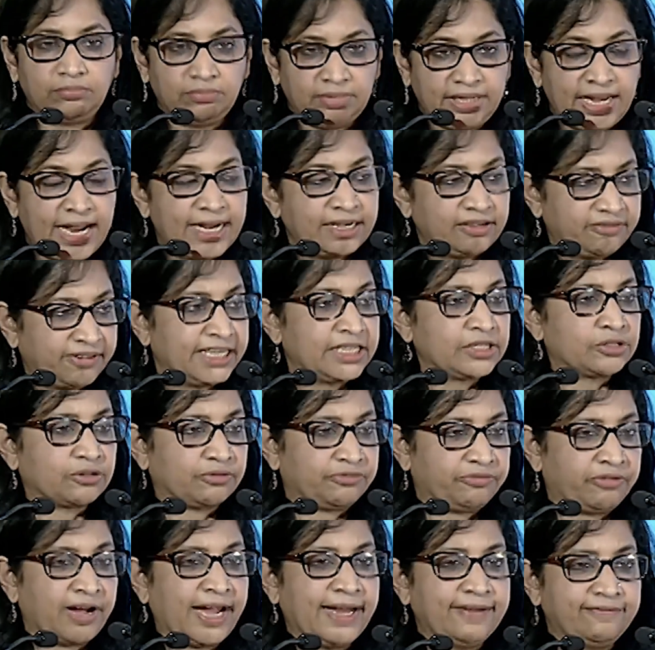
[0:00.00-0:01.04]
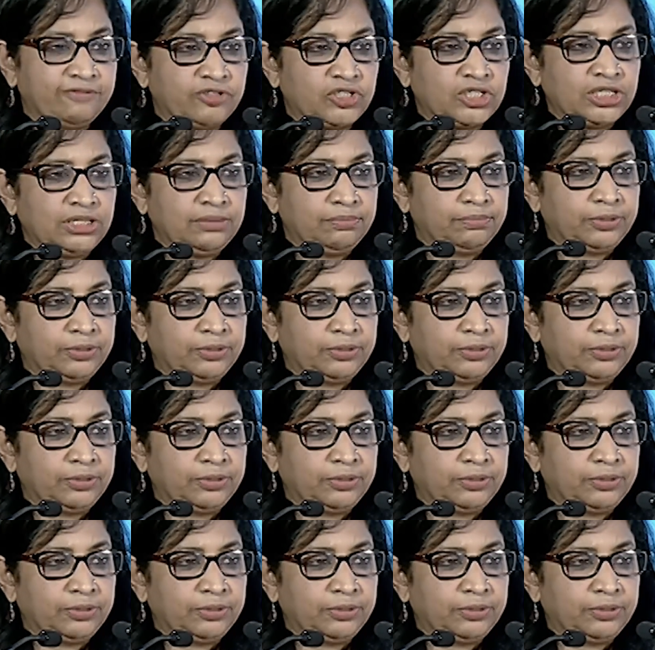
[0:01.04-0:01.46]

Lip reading: the advent of 5G,